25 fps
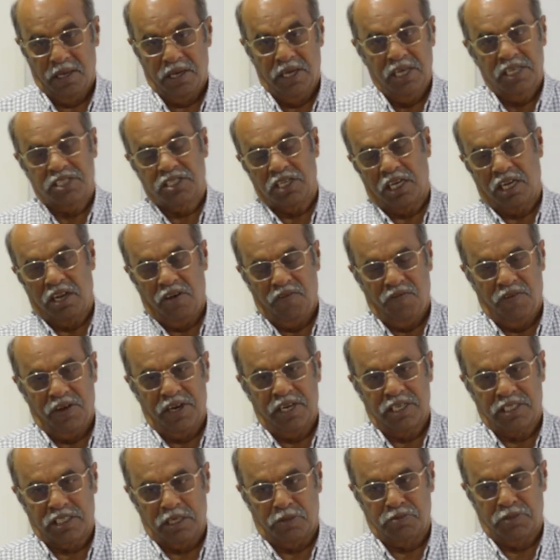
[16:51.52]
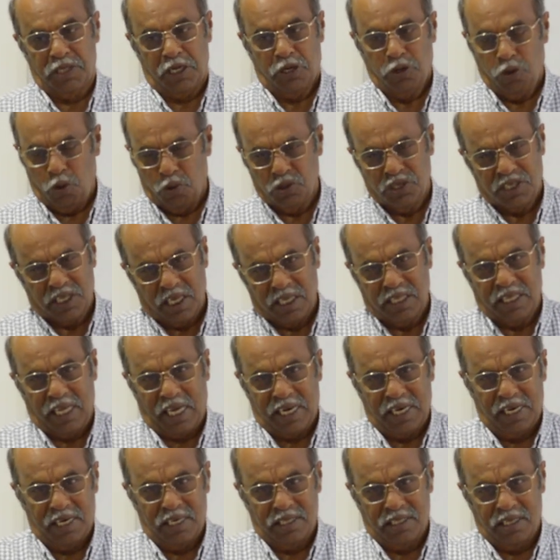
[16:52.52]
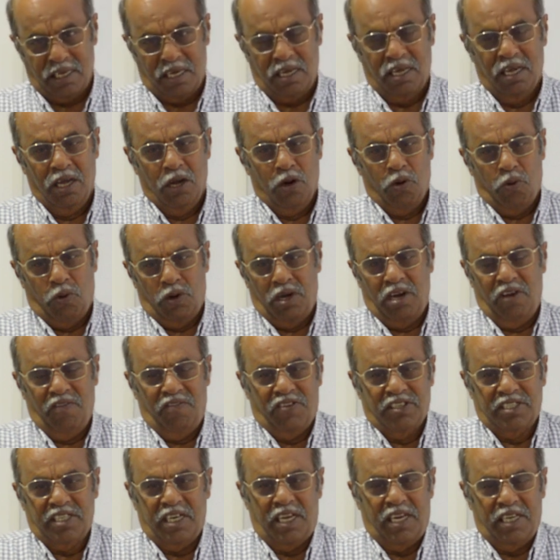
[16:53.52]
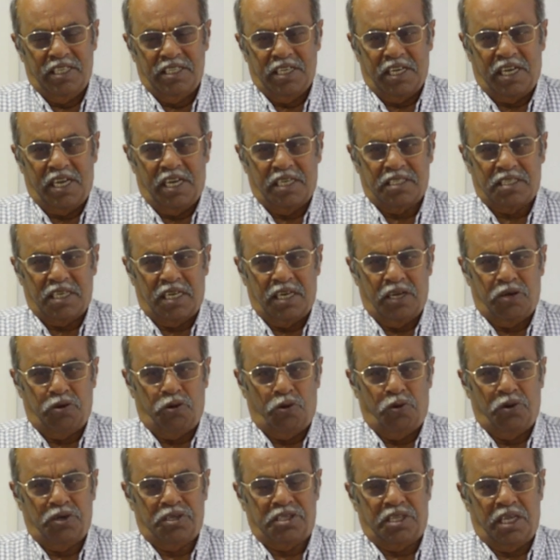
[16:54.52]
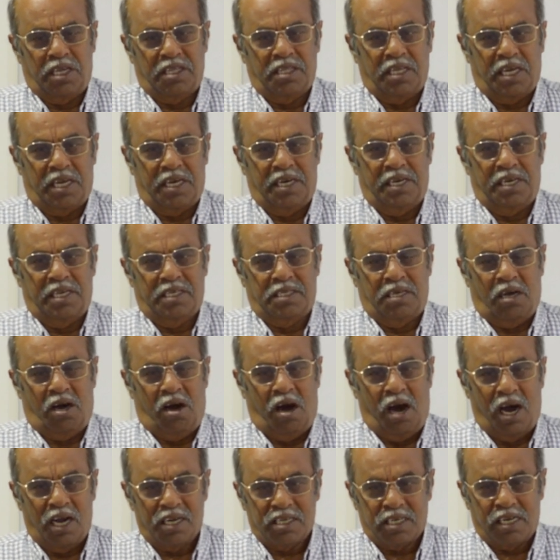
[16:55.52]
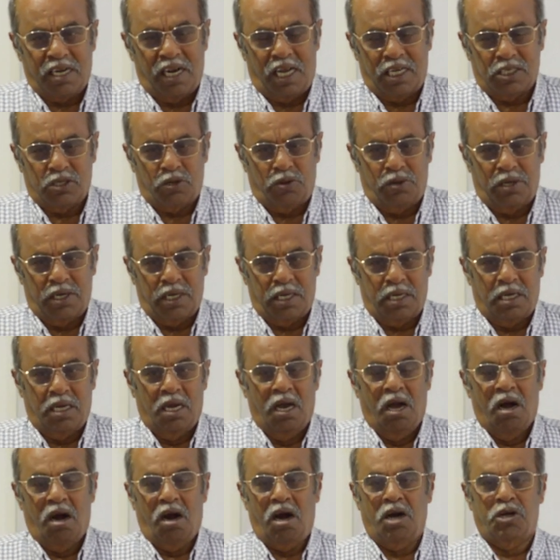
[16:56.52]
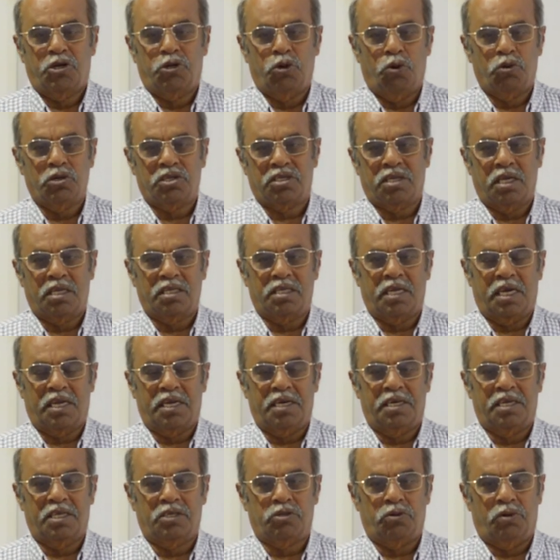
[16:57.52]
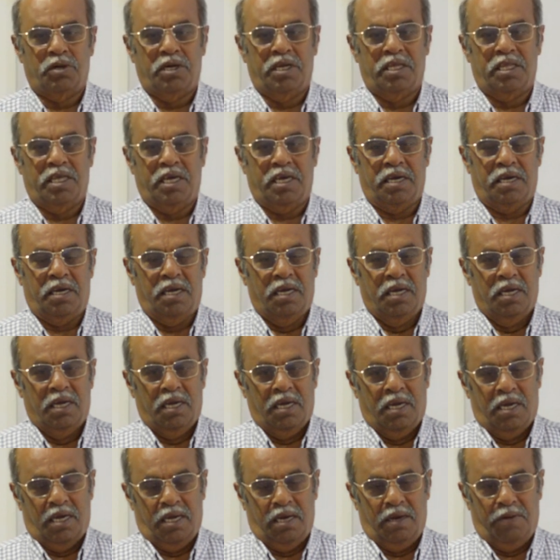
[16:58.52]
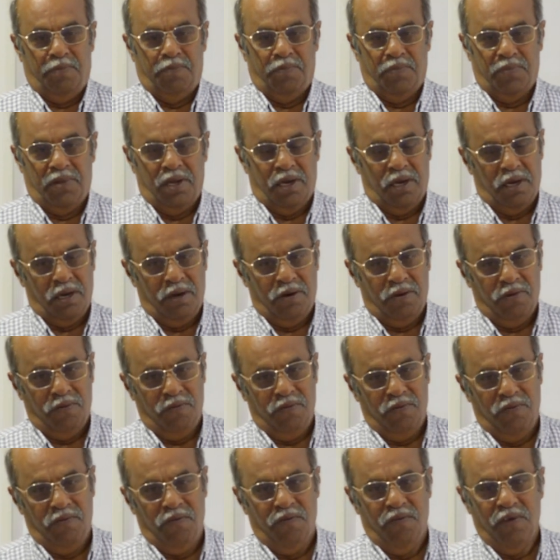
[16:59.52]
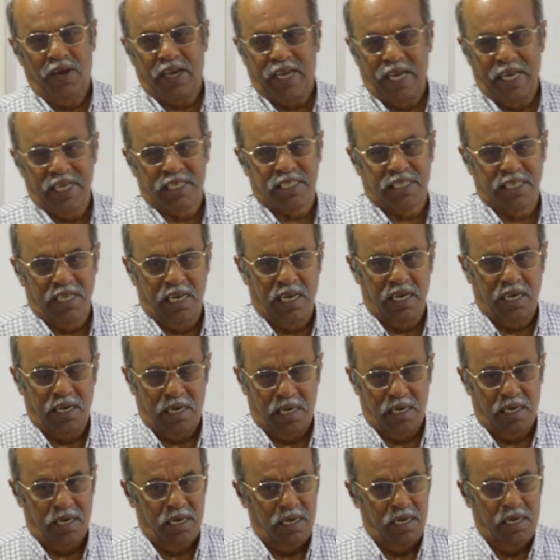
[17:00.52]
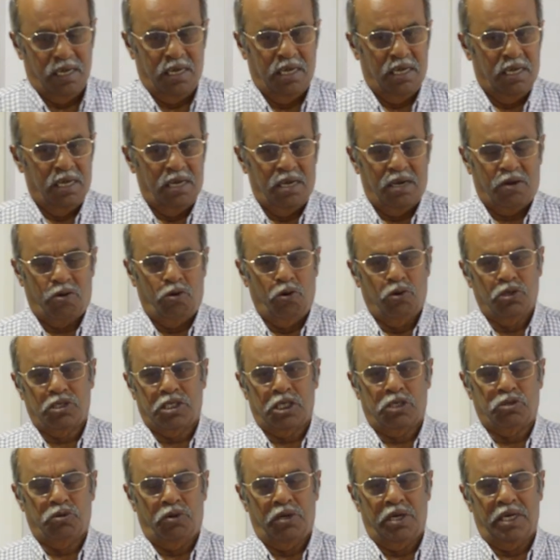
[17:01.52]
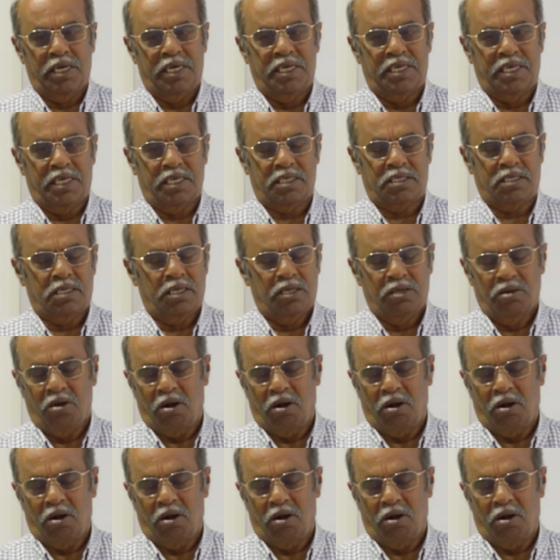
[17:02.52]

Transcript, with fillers: Each and every subject. Don't think that it is only physical education. Don't think that it is an art class only. Or don't think that it is only the vocational courses only it is.